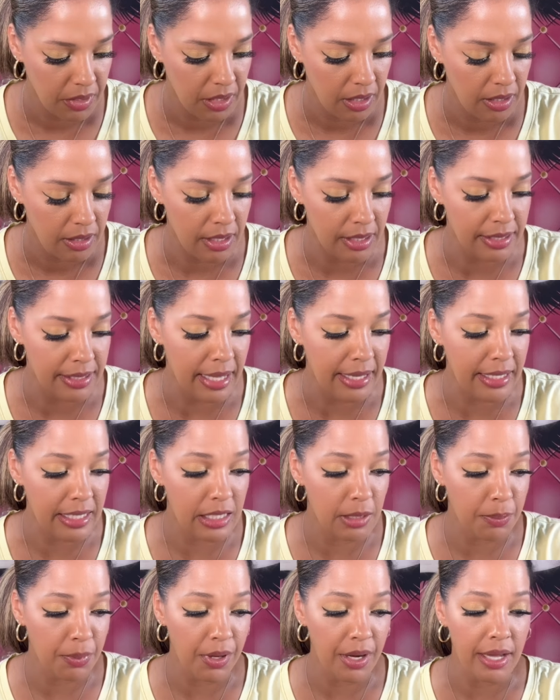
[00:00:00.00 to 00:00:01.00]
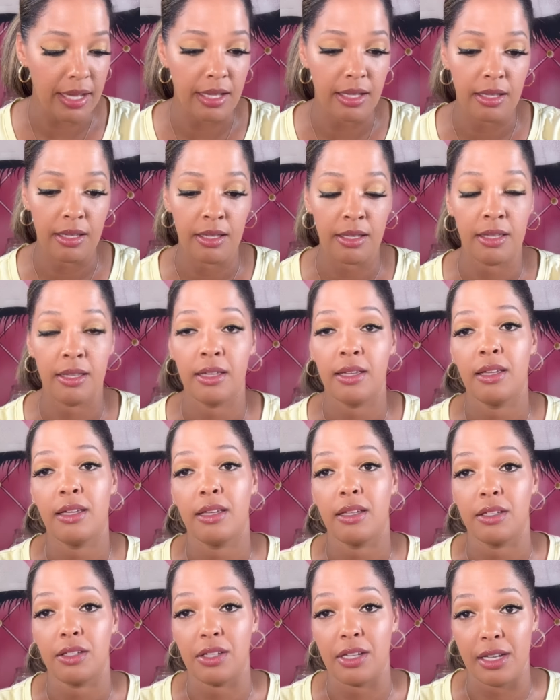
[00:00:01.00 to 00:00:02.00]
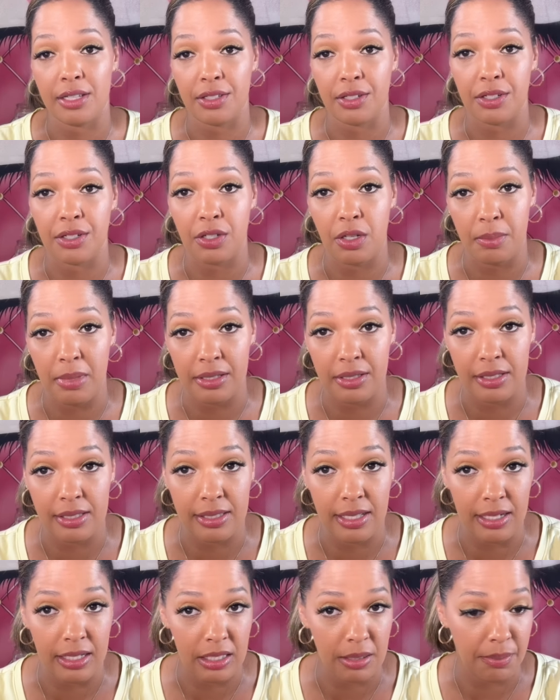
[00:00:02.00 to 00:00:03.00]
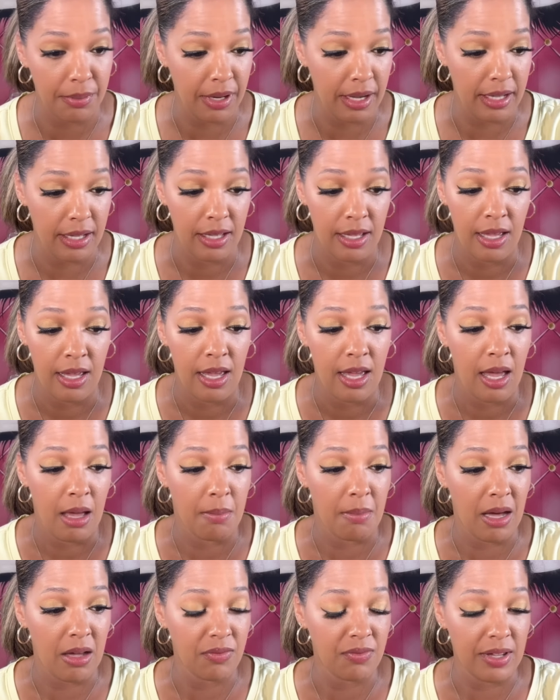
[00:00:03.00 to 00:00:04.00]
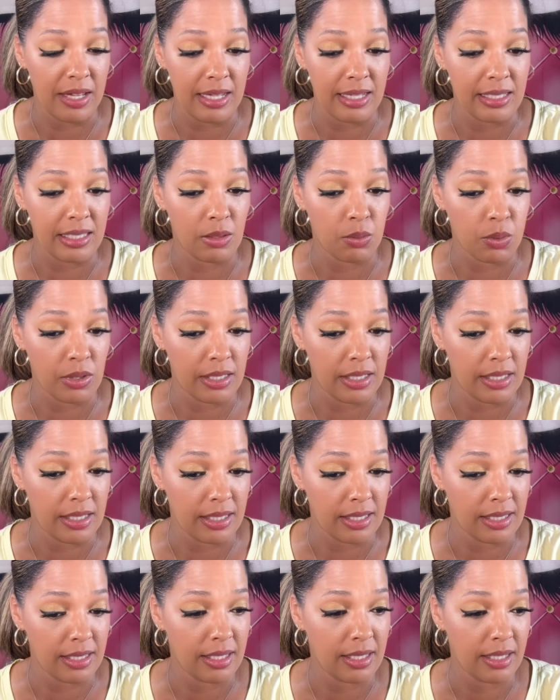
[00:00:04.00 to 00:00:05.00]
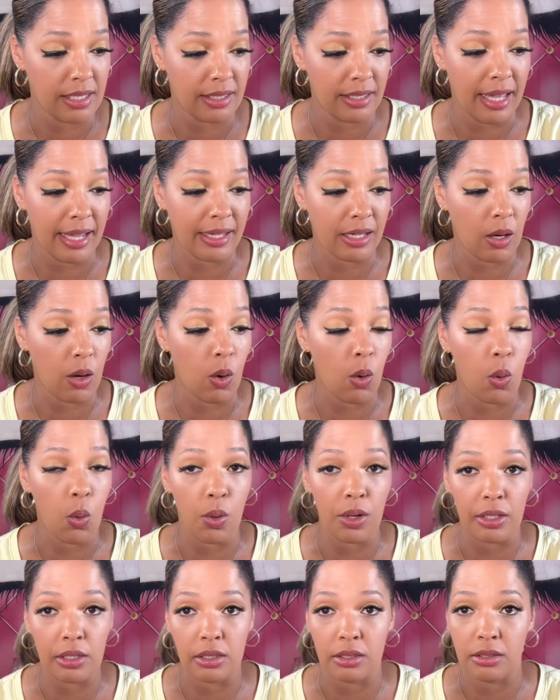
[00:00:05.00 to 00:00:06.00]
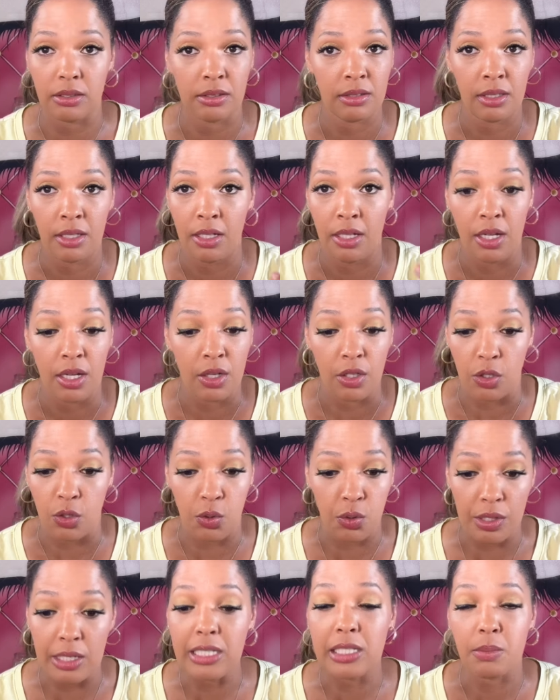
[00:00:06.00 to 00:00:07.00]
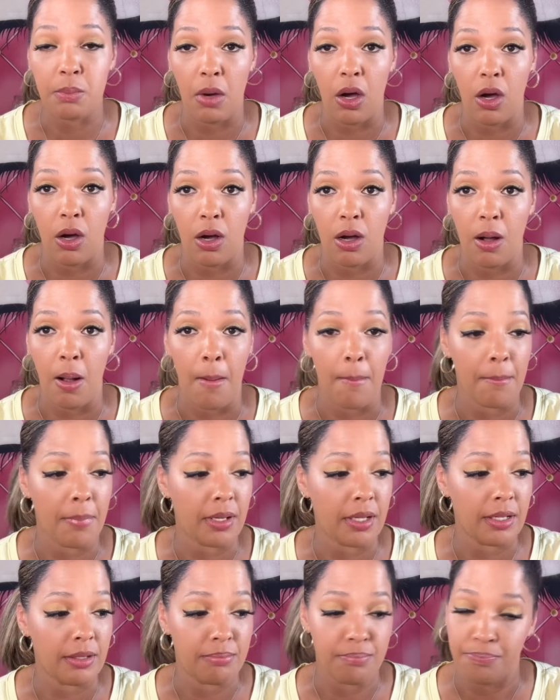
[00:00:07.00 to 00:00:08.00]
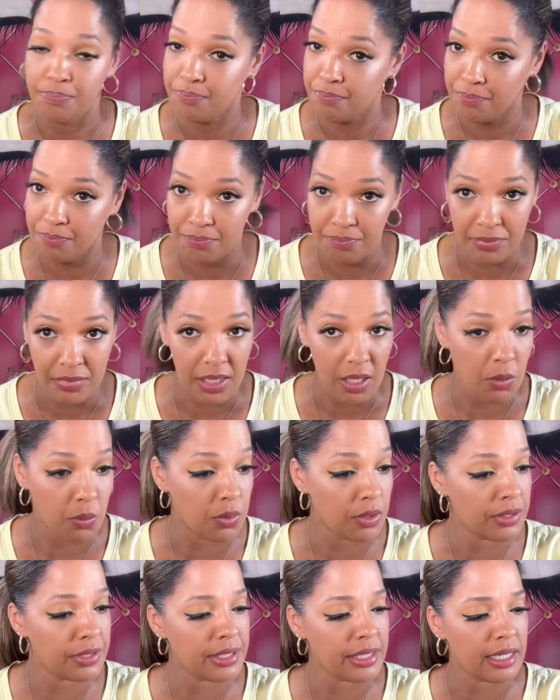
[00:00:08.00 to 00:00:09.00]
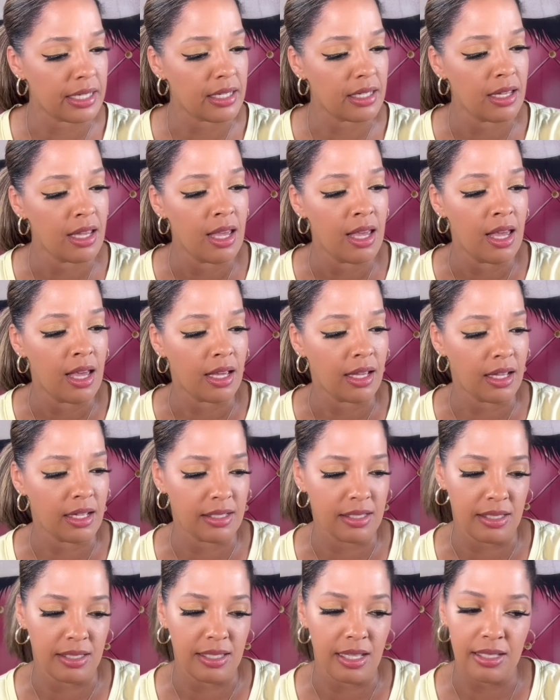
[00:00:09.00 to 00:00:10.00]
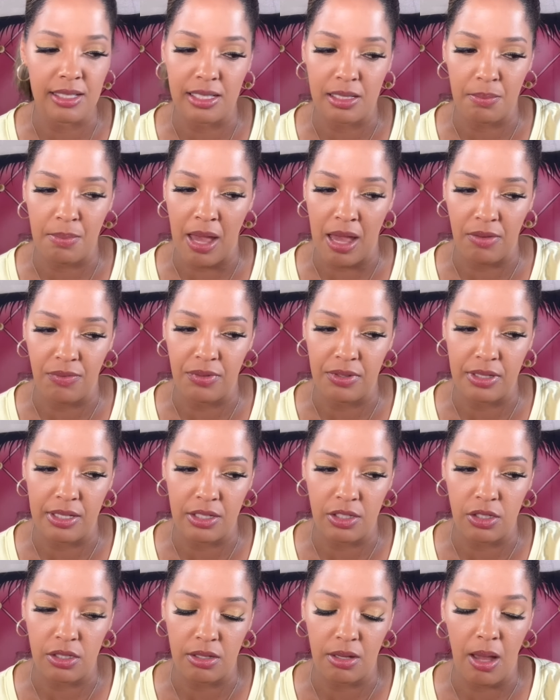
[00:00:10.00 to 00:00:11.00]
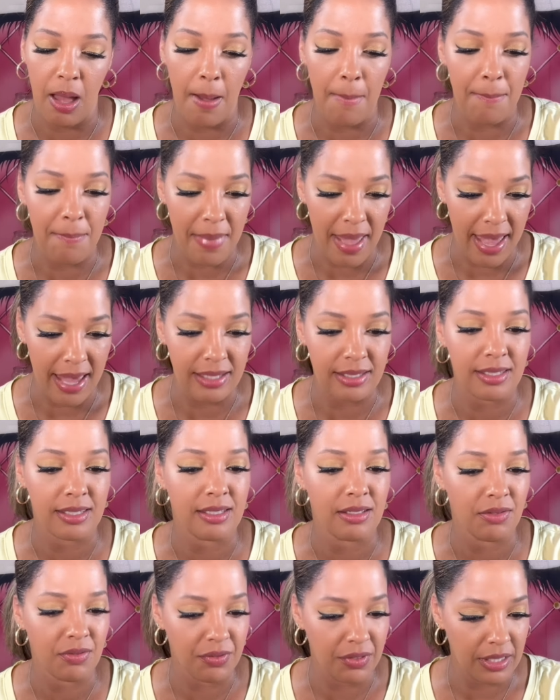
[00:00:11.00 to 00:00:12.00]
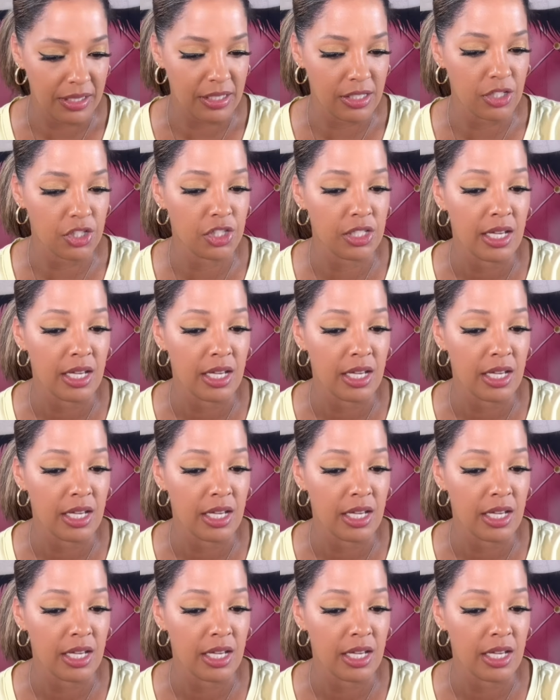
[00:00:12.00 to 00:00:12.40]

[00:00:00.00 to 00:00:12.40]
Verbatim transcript: The setting spray, you guys already know about the setting spray. My face was like an oil grease ball, but we'll see. Because it says it's matte finish, a matte finish